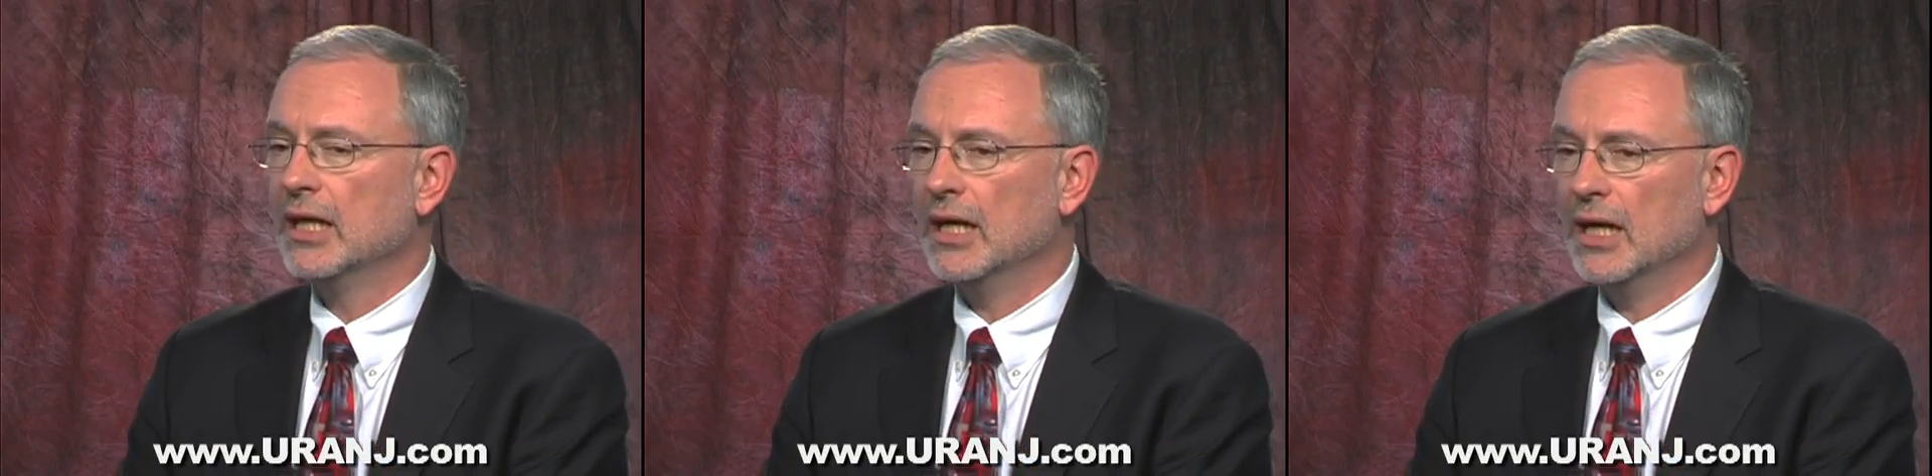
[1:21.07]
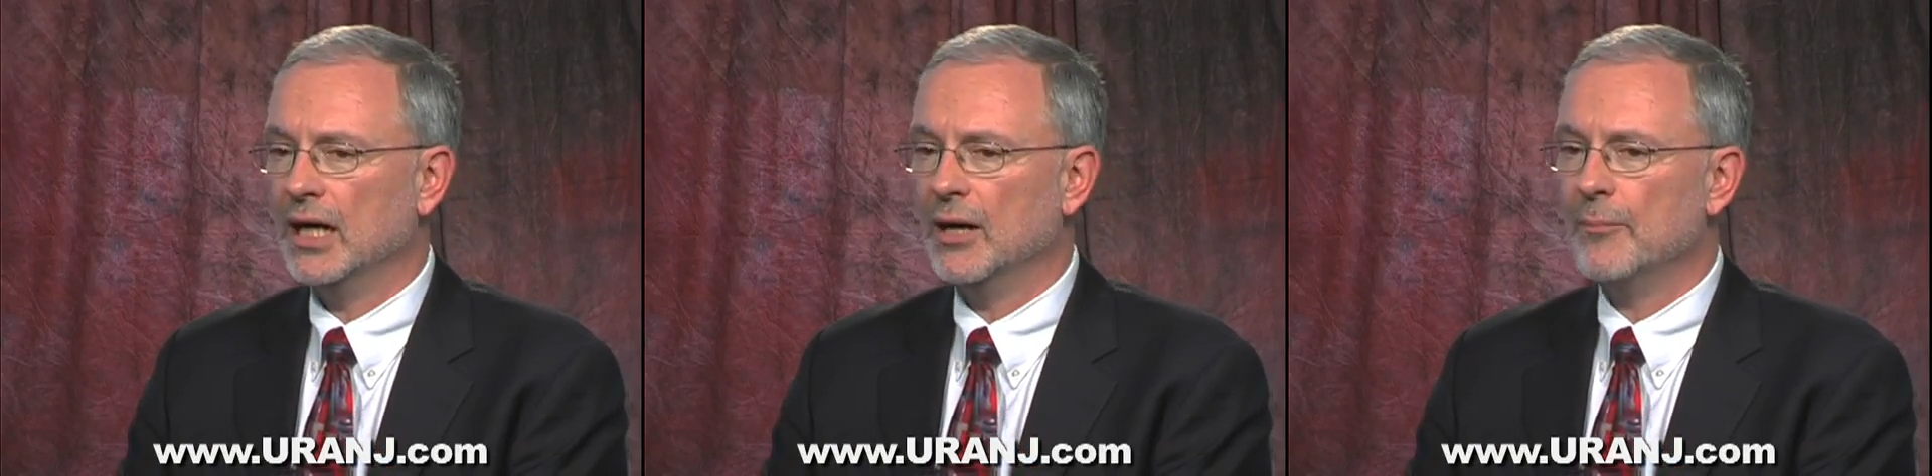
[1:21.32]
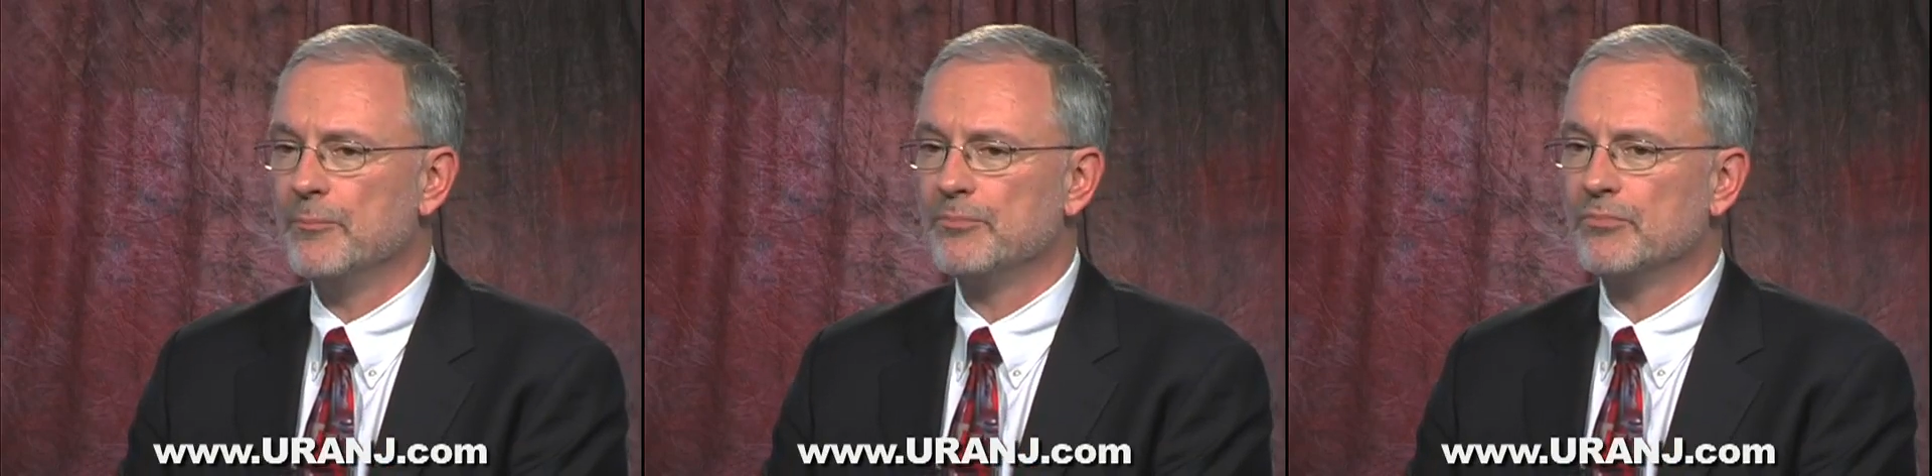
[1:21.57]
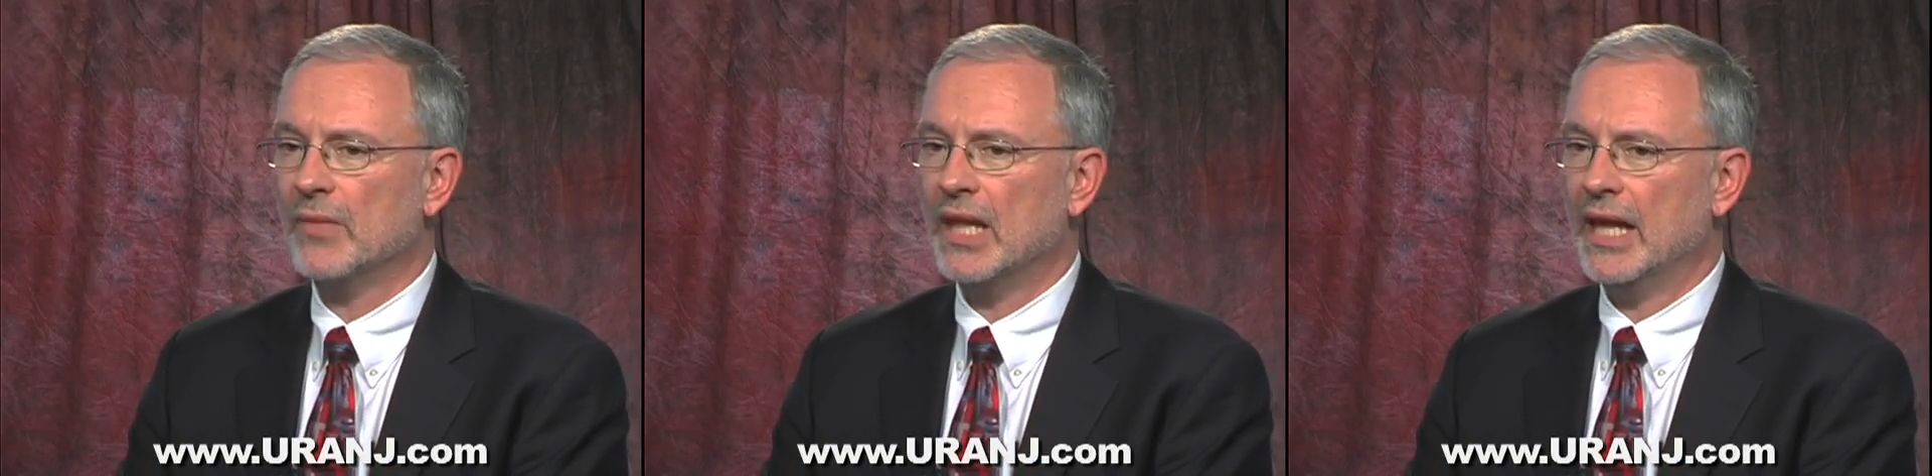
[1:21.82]
Um,
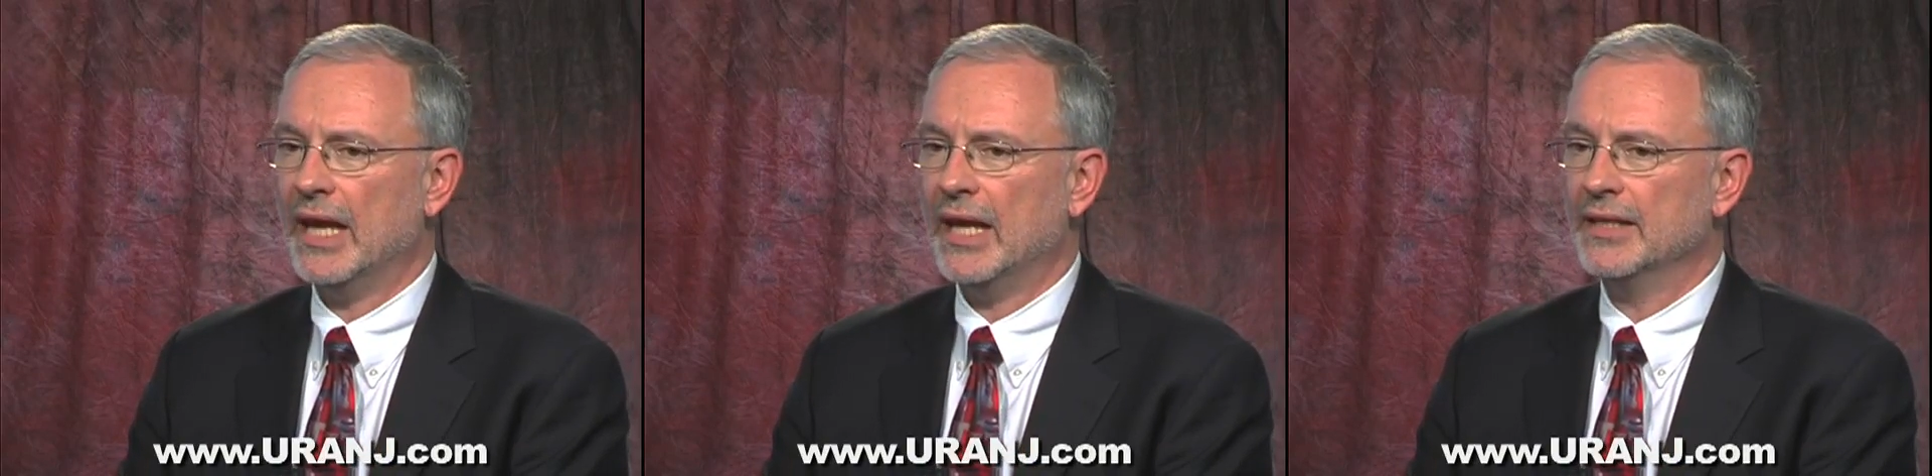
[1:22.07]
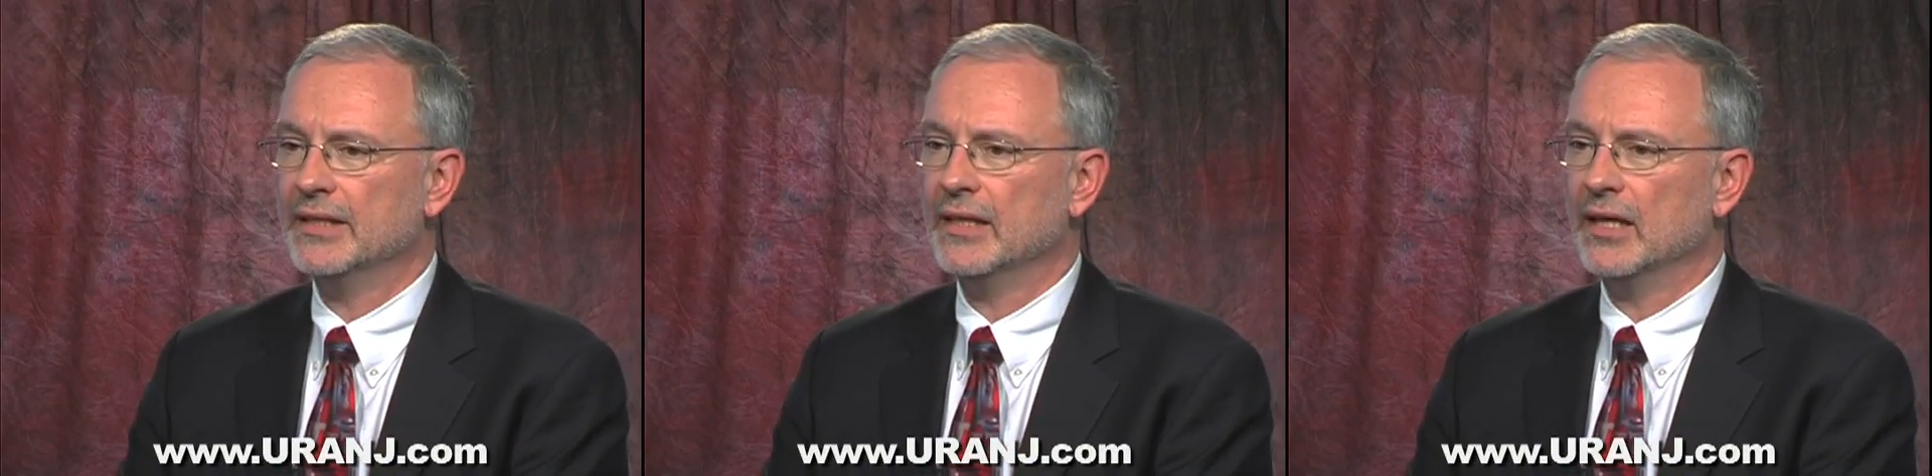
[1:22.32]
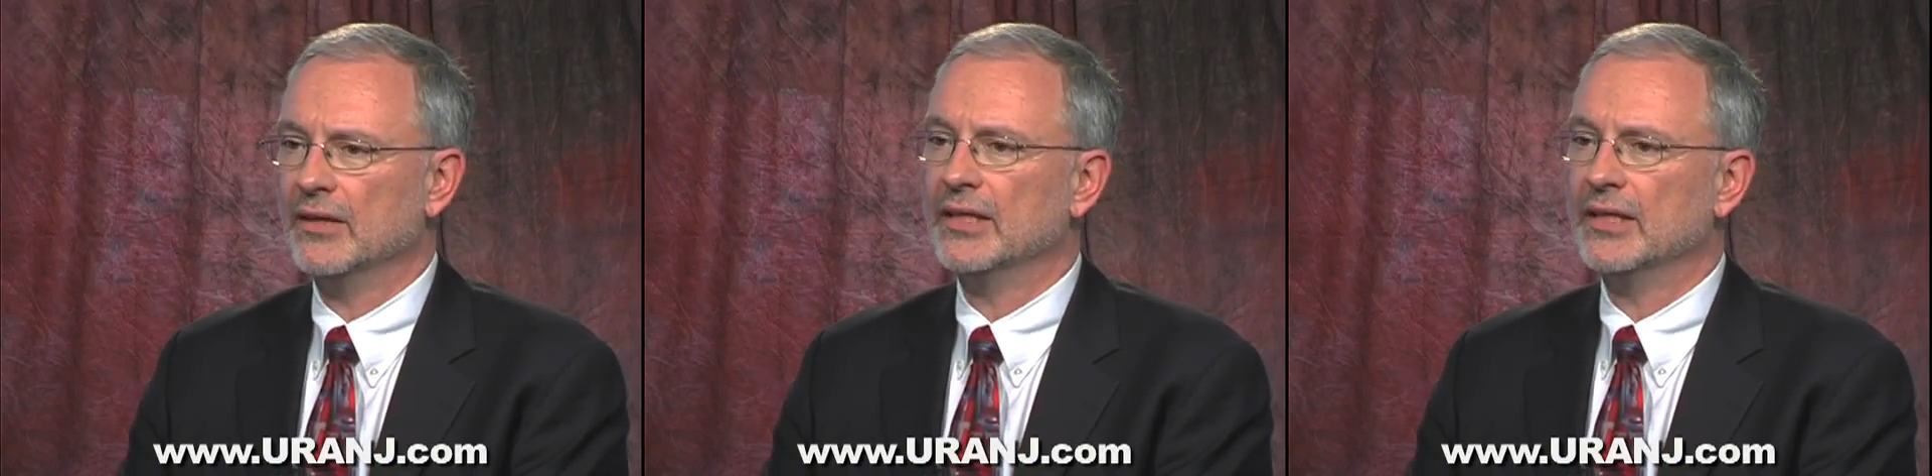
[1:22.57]
and uh,